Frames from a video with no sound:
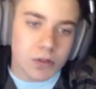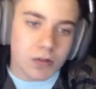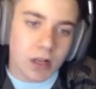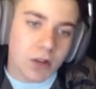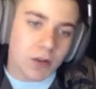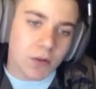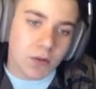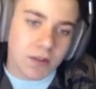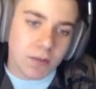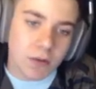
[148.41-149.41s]
Would you rather
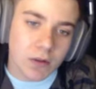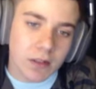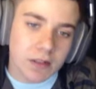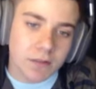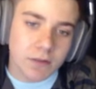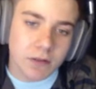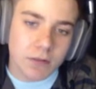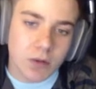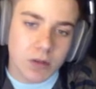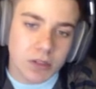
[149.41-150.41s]
lose the ability to feel
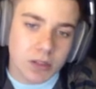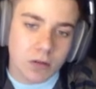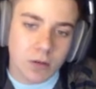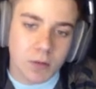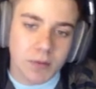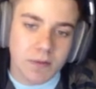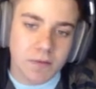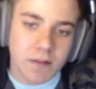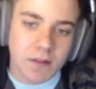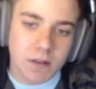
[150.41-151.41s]
emotion or be
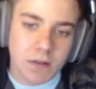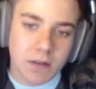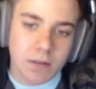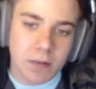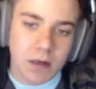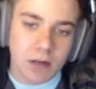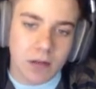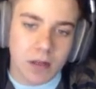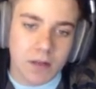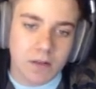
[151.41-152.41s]
physically
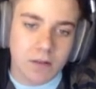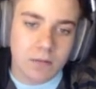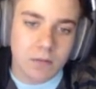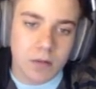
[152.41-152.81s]
paralyzed?